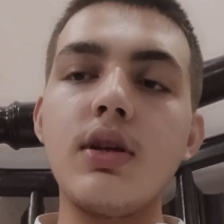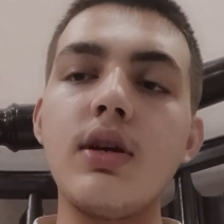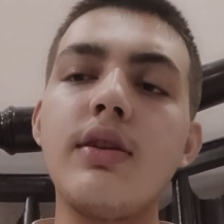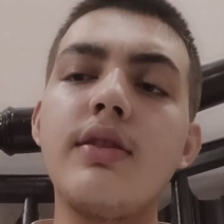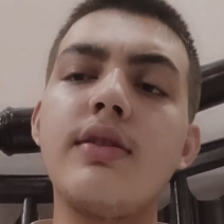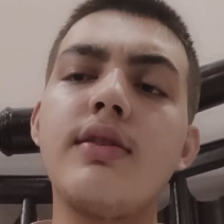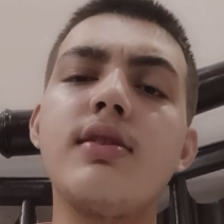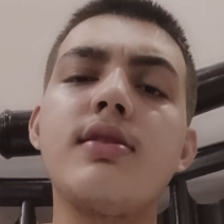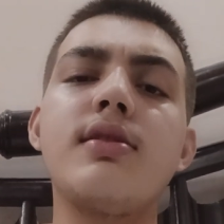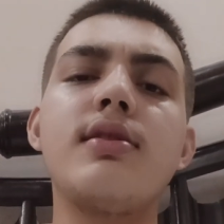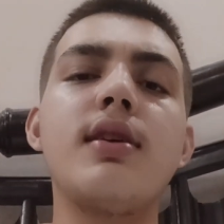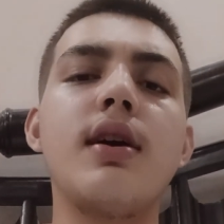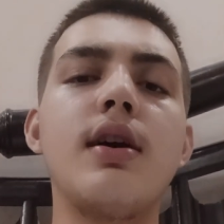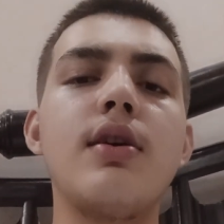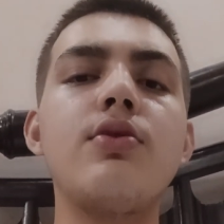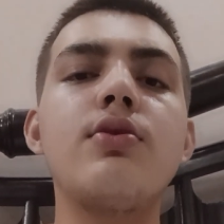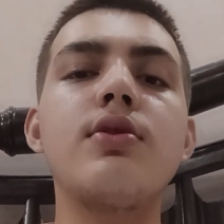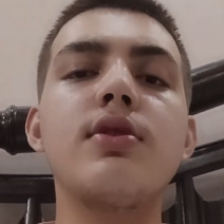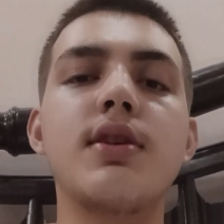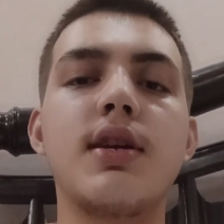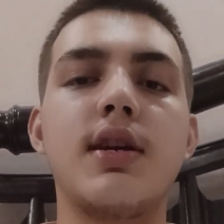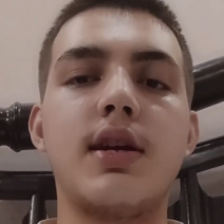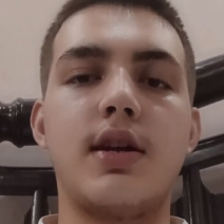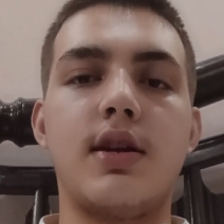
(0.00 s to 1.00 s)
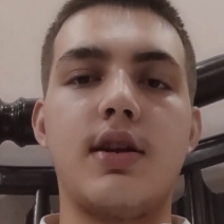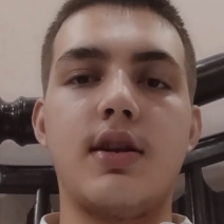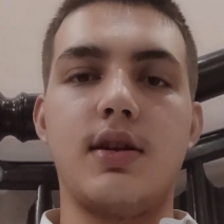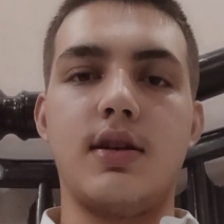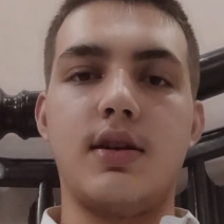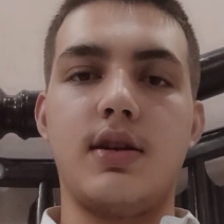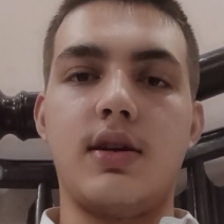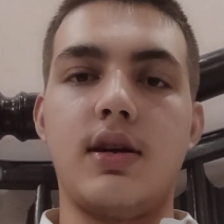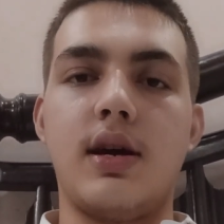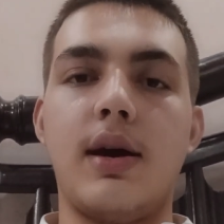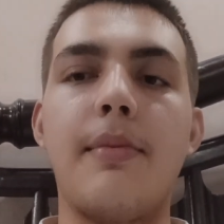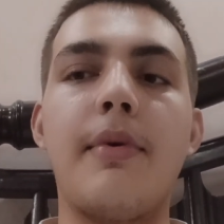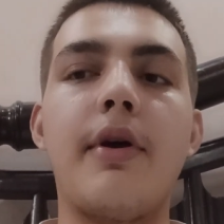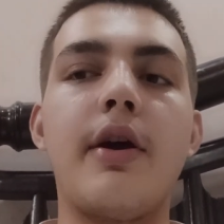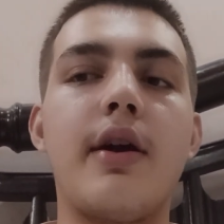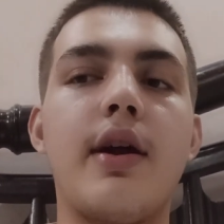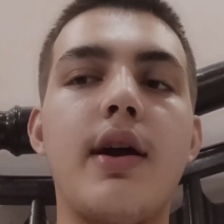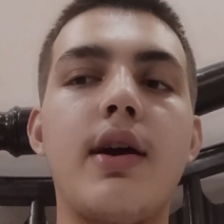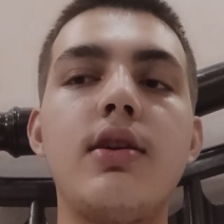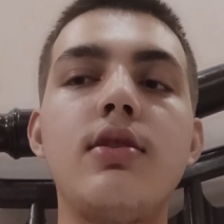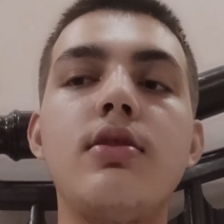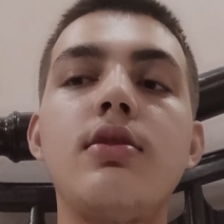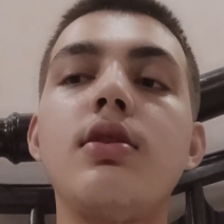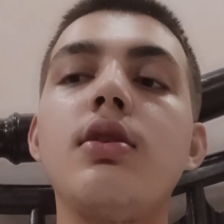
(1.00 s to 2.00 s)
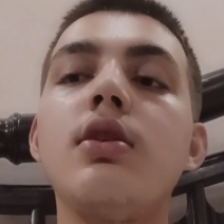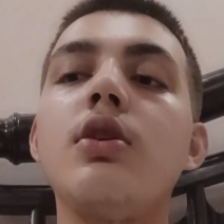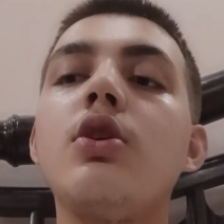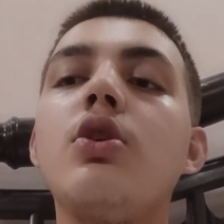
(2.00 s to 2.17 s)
This sounds scary, am I right?